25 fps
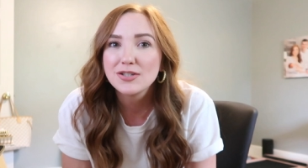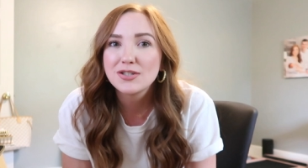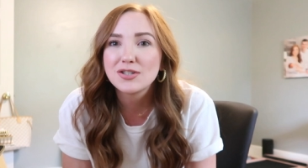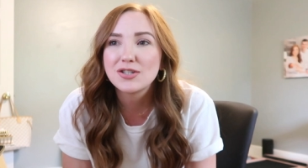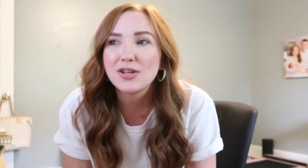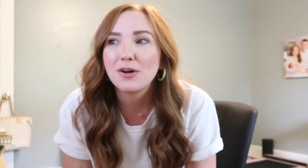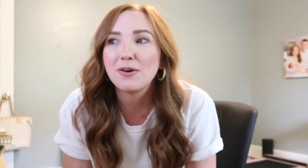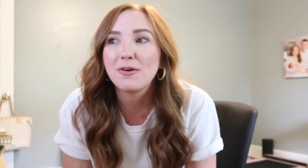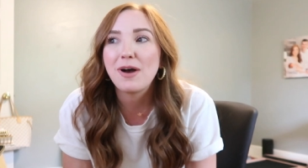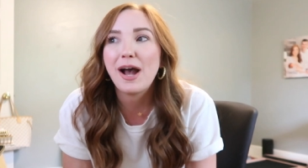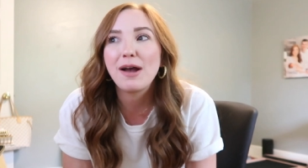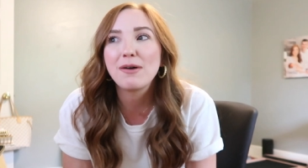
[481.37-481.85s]

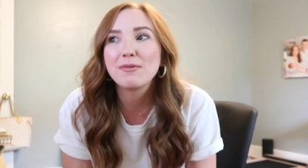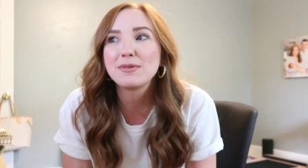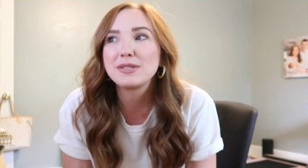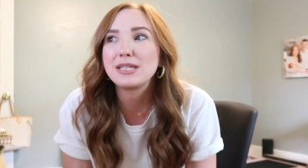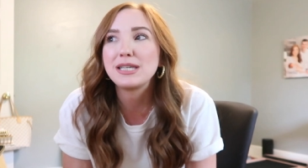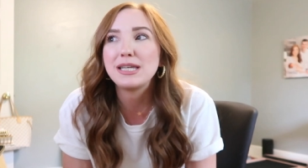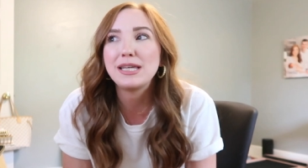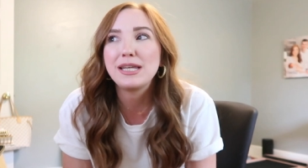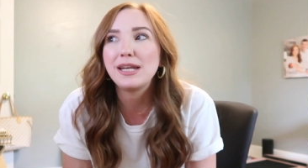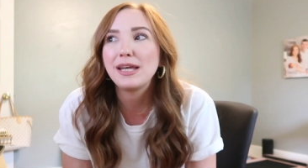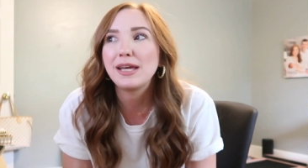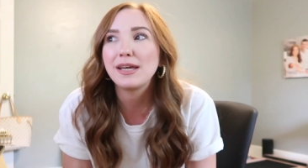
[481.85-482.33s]
So I was
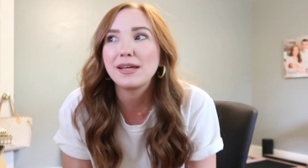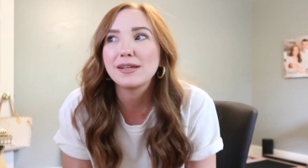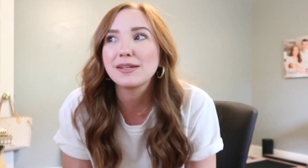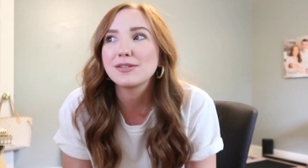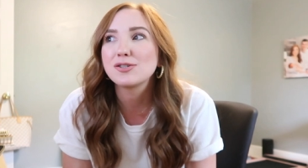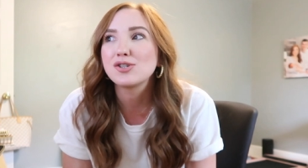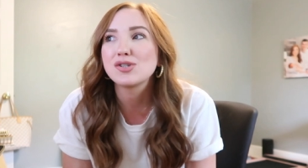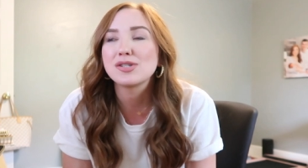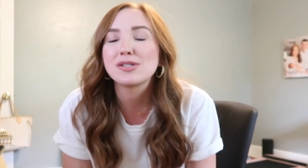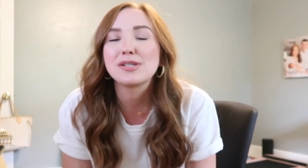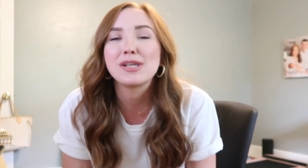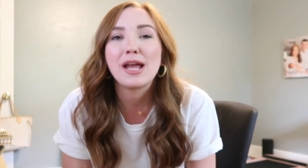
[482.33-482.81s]
eating
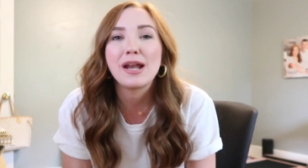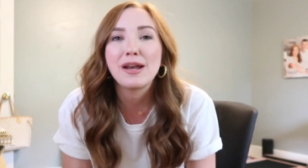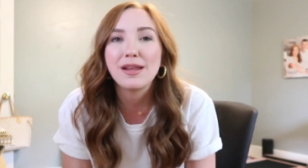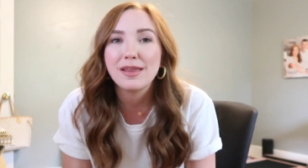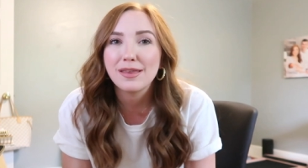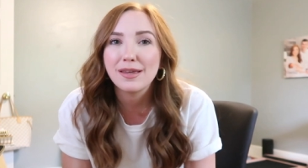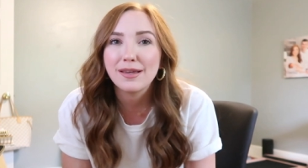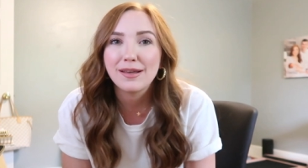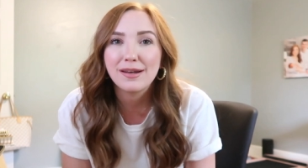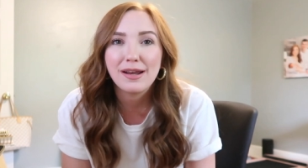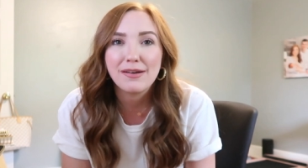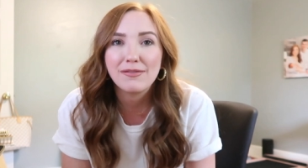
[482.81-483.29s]
just
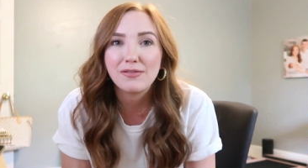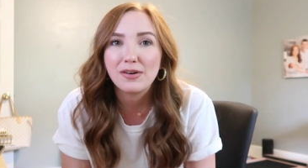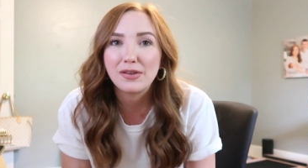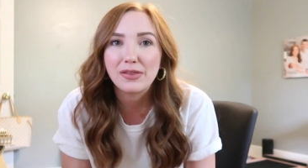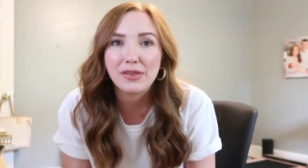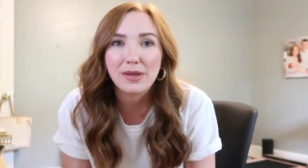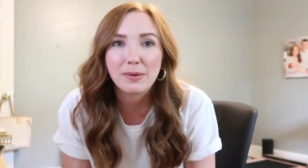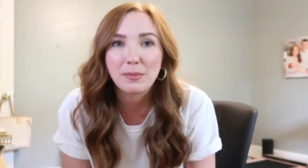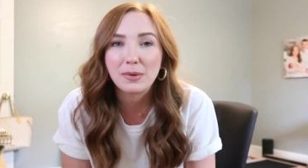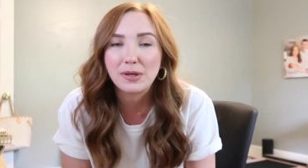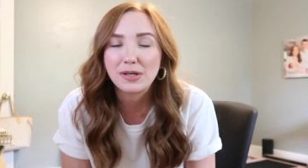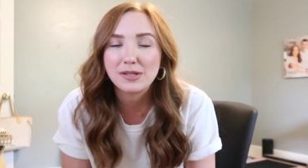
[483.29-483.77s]
anything and
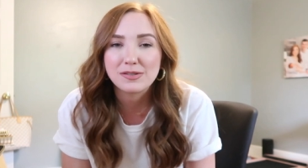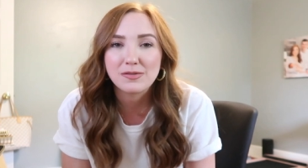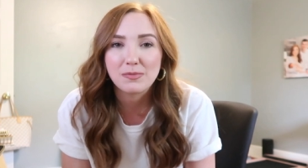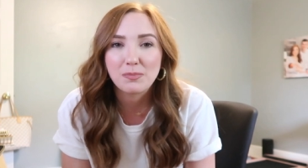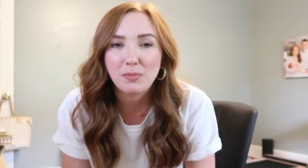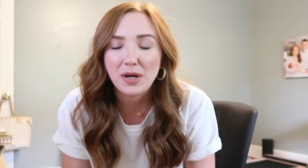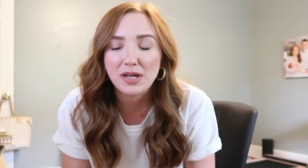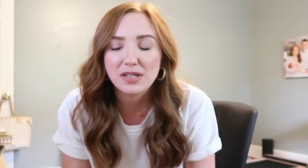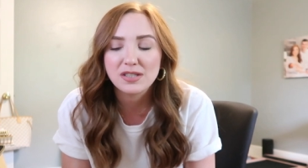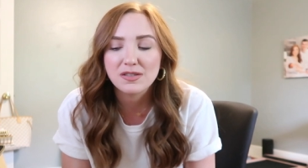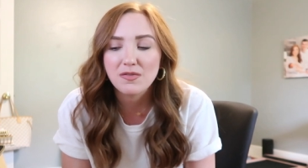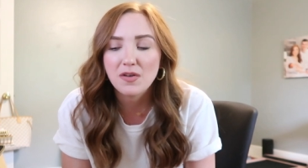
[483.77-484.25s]
everything because of
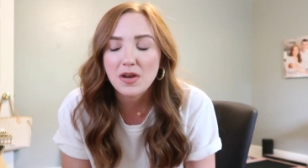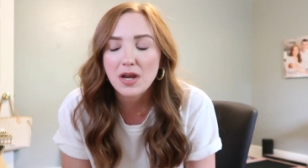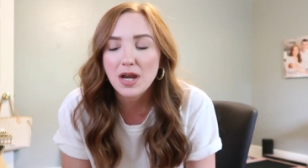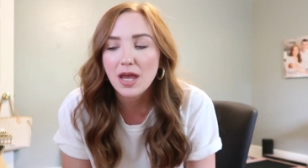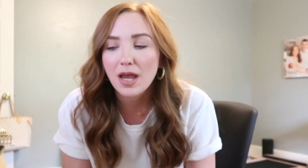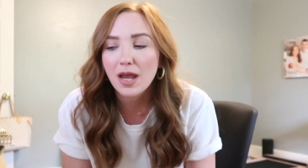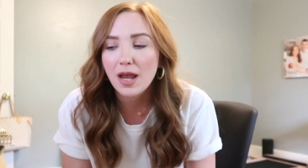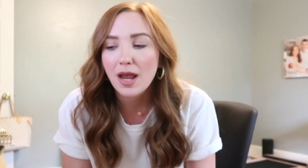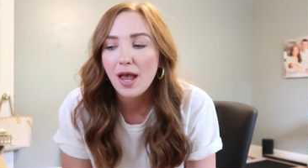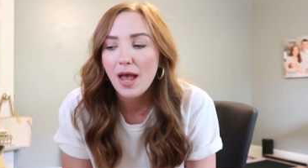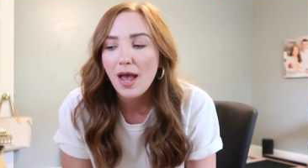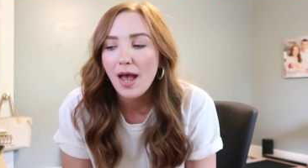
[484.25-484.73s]

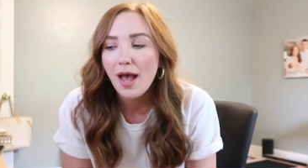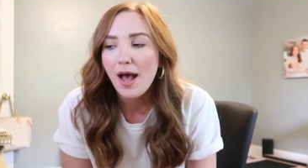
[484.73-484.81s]
breastfeeding.